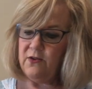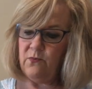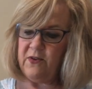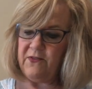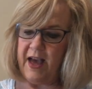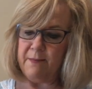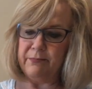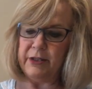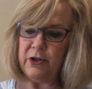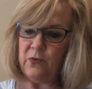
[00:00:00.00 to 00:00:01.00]
We've got
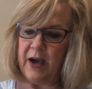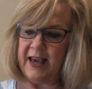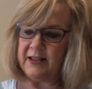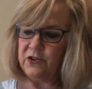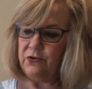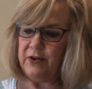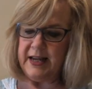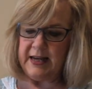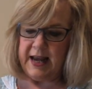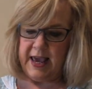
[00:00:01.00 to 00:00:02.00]
blue eggs,
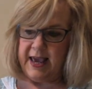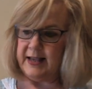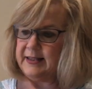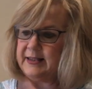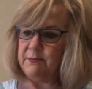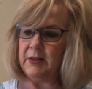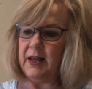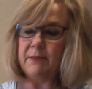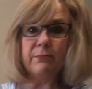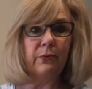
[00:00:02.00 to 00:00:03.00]
green eggs, some
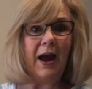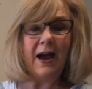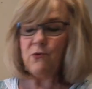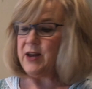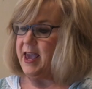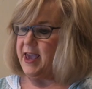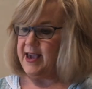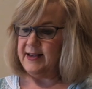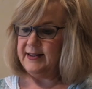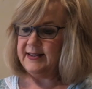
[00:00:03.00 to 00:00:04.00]
light brown
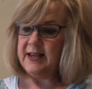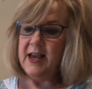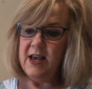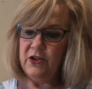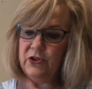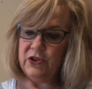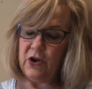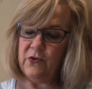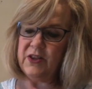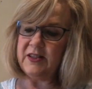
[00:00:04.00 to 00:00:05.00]
eggs.
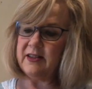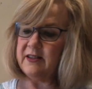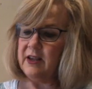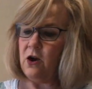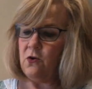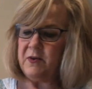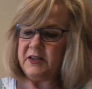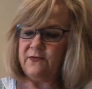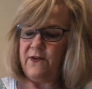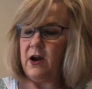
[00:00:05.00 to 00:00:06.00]
So this is the Cobus
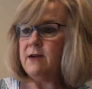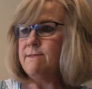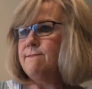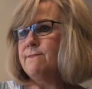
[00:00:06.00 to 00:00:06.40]
farm.